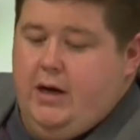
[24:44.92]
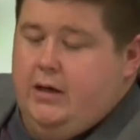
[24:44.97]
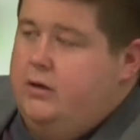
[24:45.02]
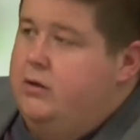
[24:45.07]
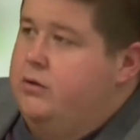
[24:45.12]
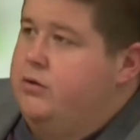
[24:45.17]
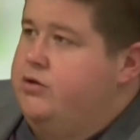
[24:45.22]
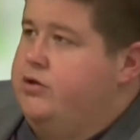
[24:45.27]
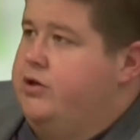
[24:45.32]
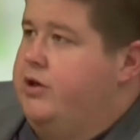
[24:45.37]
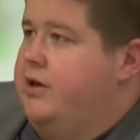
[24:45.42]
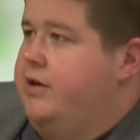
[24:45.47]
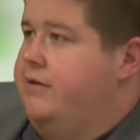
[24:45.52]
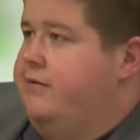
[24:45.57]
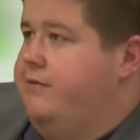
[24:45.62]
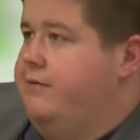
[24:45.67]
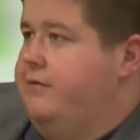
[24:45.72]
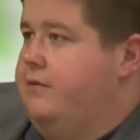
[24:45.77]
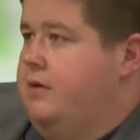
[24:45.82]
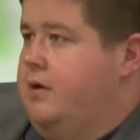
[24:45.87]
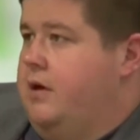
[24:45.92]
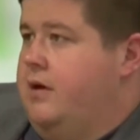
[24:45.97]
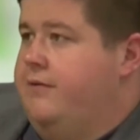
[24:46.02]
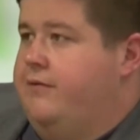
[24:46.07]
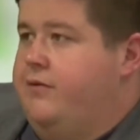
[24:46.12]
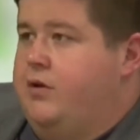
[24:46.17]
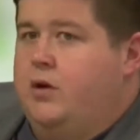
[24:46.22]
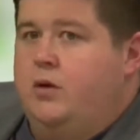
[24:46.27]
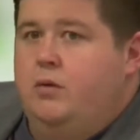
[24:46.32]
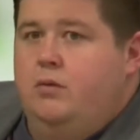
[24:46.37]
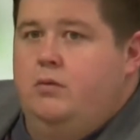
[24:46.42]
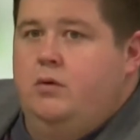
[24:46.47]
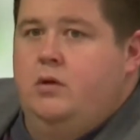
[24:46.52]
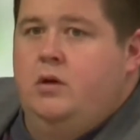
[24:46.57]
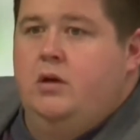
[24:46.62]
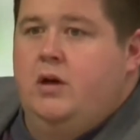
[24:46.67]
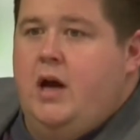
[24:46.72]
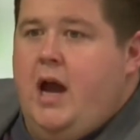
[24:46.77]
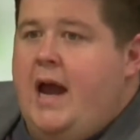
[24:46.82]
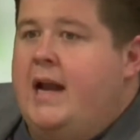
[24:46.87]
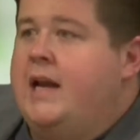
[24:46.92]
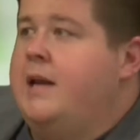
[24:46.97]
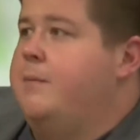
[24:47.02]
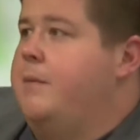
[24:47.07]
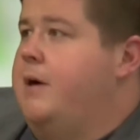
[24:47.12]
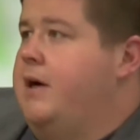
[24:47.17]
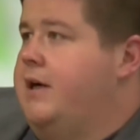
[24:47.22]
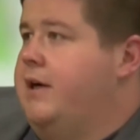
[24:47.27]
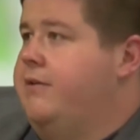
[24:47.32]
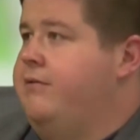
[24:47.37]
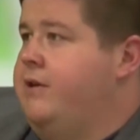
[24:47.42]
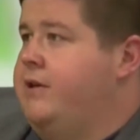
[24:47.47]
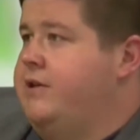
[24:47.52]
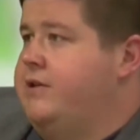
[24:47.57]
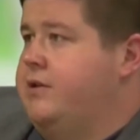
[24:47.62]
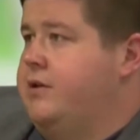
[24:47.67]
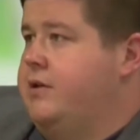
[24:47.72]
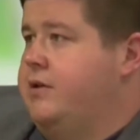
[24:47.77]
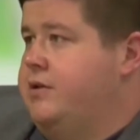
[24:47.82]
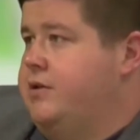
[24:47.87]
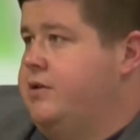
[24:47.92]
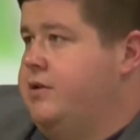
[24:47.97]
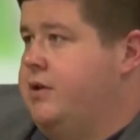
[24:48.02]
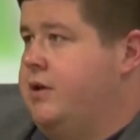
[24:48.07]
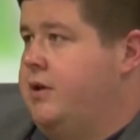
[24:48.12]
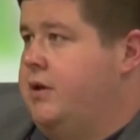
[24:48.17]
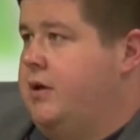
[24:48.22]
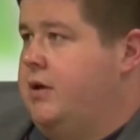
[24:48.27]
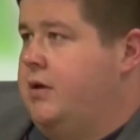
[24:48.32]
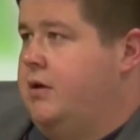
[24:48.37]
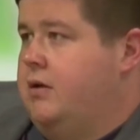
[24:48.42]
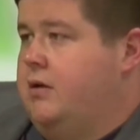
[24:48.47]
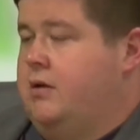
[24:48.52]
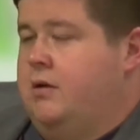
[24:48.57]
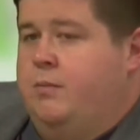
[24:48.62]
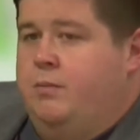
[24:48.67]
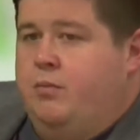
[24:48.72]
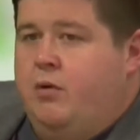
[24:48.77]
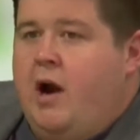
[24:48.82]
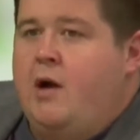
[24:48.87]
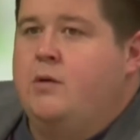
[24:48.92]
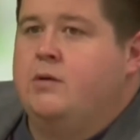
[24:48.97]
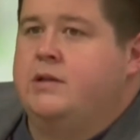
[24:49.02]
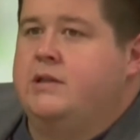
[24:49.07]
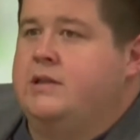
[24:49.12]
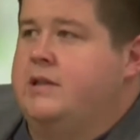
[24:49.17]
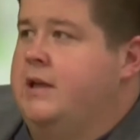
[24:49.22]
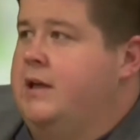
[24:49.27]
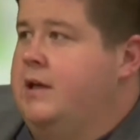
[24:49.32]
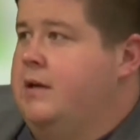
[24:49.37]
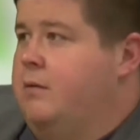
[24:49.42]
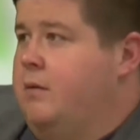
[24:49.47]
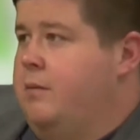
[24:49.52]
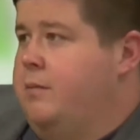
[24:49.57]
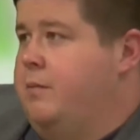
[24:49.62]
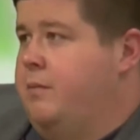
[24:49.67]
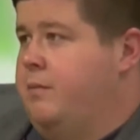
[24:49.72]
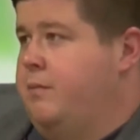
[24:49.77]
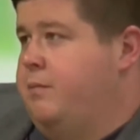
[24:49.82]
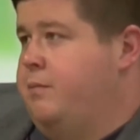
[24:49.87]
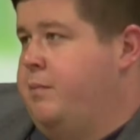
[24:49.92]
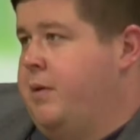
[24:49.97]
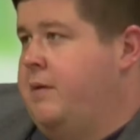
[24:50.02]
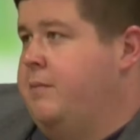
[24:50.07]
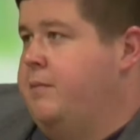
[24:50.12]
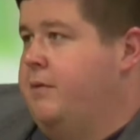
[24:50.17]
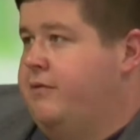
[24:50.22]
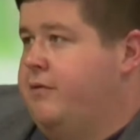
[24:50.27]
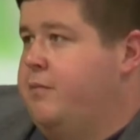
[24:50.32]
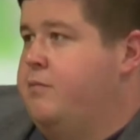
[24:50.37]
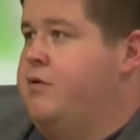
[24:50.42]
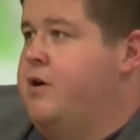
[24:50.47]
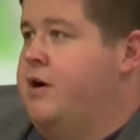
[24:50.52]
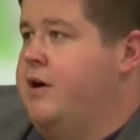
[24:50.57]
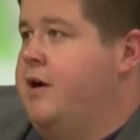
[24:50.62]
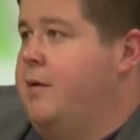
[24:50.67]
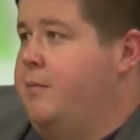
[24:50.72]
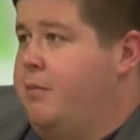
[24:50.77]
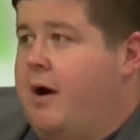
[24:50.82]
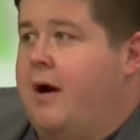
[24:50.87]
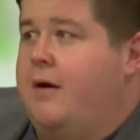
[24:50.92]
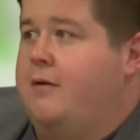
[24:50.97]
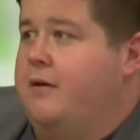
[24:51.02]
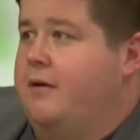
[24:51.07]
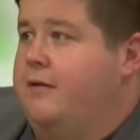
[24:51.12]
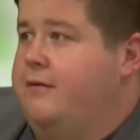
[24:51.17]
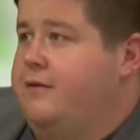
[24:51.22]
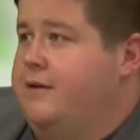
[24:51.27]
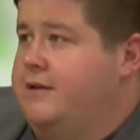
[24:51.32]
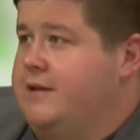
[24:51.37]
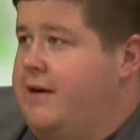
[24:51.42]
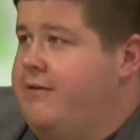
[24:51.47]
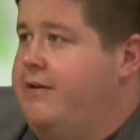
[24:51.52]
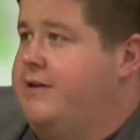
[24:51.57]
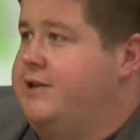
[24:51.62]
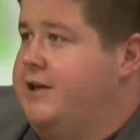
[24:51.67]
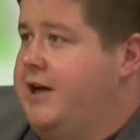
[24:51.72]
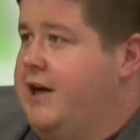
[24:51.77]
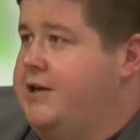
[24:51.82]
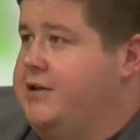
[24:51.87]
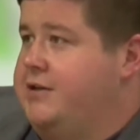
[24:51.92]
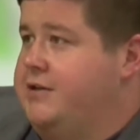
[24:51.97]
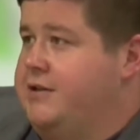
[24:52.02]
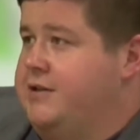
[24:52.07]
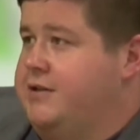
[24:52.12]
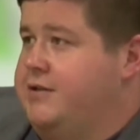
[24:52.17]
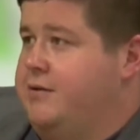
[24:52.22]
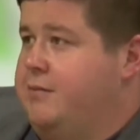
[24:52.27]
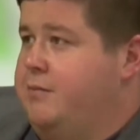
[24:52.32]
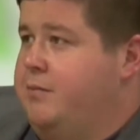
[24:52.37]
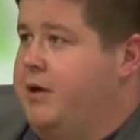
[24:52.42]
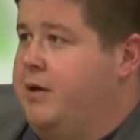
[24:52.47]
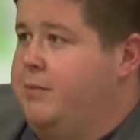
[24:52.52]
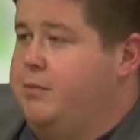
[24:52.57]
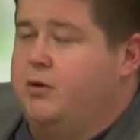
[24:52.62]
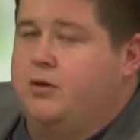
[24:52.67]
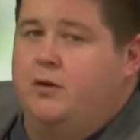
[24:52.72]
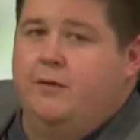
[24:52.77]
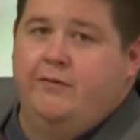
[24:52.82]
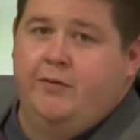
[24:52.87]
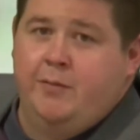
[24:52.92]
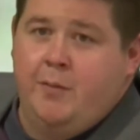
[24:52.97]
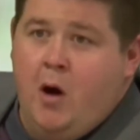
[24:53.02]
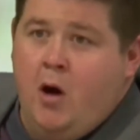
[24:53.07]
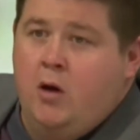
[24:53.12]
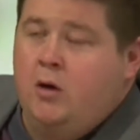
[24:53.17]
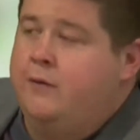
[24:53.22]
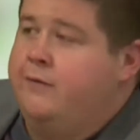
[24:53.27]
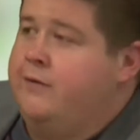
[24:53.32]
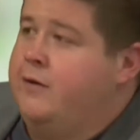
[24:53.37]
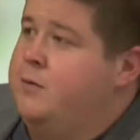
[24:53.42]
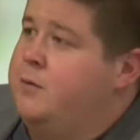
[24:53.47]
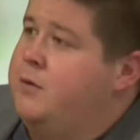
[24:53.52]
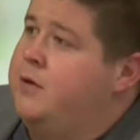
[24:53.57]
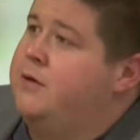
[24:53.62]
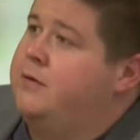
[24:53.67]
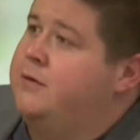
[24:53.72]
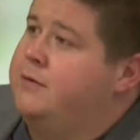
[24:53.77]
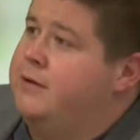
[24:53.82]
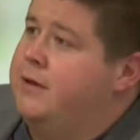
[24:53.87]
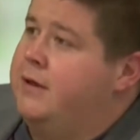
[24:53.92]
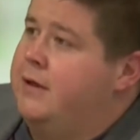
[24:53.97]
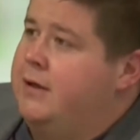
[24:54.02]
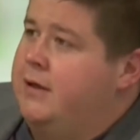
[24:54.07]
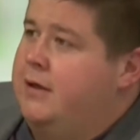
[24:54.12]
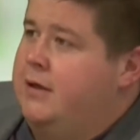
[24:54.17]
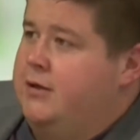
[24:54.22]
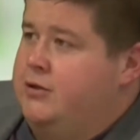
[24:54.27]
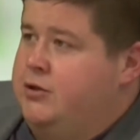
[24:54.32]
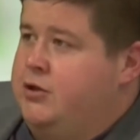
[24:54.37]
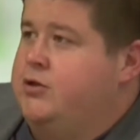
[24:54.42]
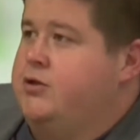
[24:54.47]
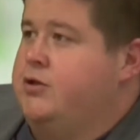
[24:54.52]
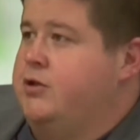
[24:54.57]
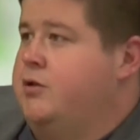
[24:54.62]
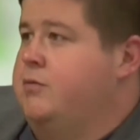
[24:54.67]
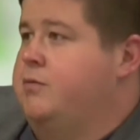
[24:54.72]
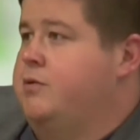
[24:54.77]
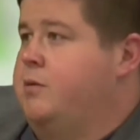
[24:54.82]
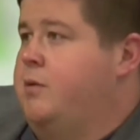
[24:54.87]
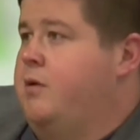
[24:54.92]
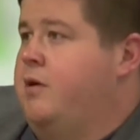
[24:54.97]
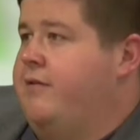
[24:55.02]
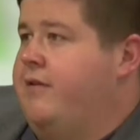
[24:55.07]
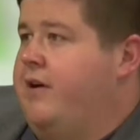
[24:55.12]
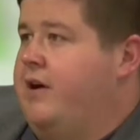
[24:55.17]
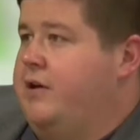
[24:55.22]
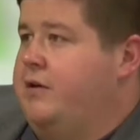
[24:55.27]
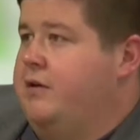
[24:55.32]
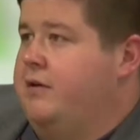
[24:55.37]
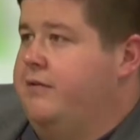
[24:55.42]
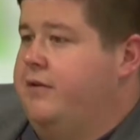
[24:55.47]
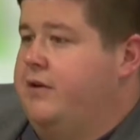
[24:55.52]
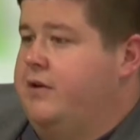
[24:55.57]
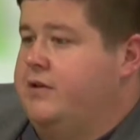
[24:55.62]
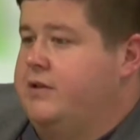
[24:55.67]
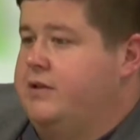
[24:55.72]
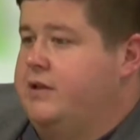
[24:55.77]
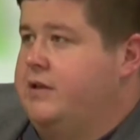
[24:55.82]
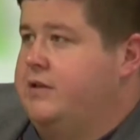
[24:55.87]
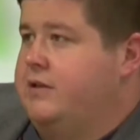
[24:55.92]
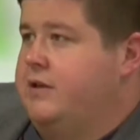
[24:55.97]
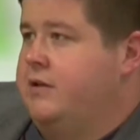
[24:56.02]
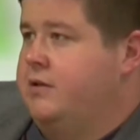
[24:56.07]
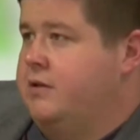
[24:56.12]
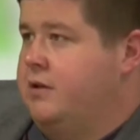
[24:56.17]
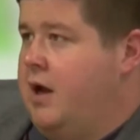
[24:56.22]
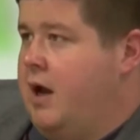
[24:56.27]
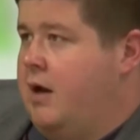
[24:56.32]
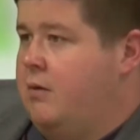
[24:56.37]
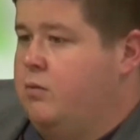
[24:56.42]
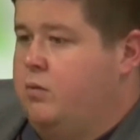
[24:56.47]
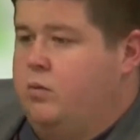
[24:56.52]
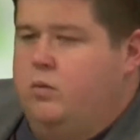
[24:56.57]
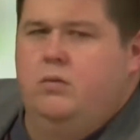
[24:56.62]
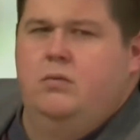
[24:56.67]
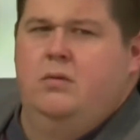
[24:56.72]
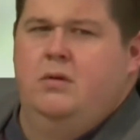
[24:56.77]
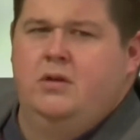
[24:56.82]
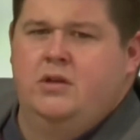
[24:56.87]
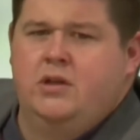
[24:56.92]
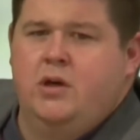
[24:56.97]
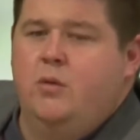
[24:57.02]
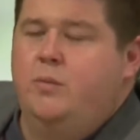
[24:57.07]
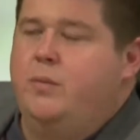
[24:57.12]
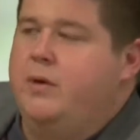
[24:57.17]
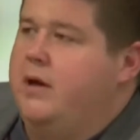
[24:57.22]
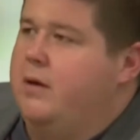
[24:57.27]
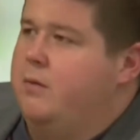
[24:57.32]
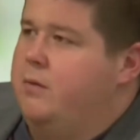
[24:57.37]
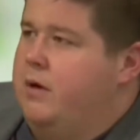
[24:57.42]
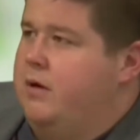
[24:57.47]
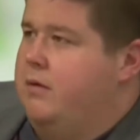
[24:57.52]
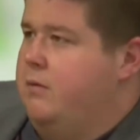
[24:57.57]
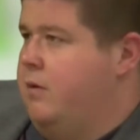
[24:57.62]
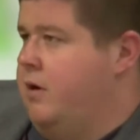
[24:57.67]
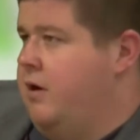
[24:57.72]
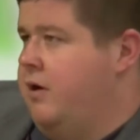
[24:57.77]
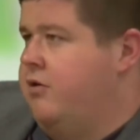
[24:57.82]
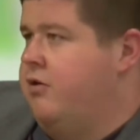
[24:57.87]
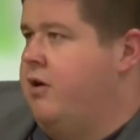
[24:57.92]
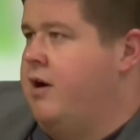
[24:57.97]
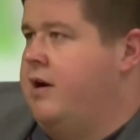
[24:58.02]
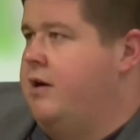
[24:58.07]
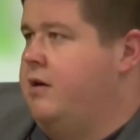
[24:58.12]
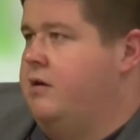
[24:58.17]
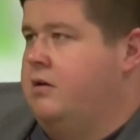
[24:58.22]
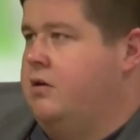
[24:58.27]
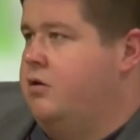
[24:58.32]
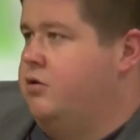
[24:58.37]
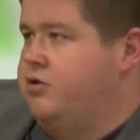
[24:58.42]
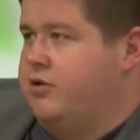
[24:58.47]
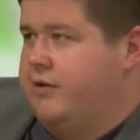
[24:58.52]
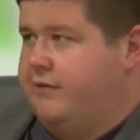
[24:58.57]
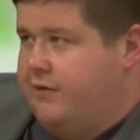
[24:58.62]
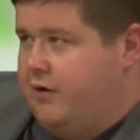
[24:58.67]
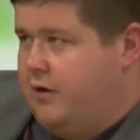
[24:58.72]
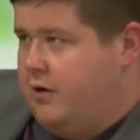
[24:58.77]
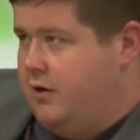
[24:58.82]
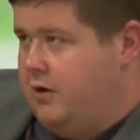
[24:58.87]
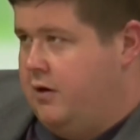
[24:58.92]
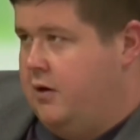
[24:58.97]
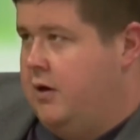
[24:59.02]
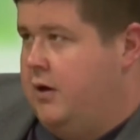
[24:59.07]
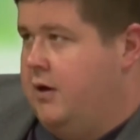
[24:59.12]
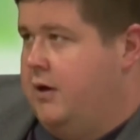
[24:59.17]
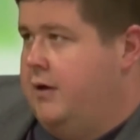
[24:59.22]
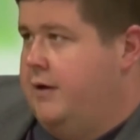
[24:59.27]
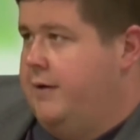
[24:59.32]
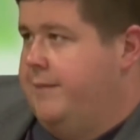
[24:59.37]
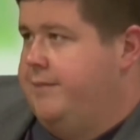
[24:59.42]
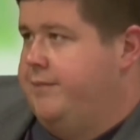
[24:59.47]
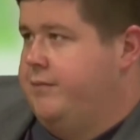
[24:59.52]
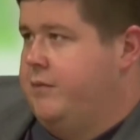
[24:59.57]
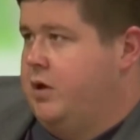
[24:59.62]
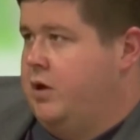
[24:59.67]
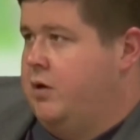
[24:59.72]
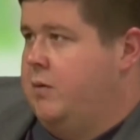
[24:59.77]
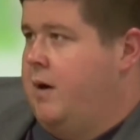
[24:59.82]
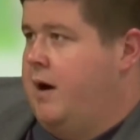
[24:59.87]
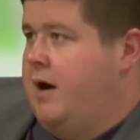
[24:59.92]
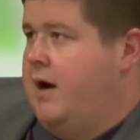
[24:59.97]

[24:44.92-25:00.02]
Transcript: our country, and if, if you look at any market research, the proudest thing what people from Britain are proud of is our education system. Correct. People come from all over the world just to come to one of our universities, and and so be it. We we're a great country for, you know,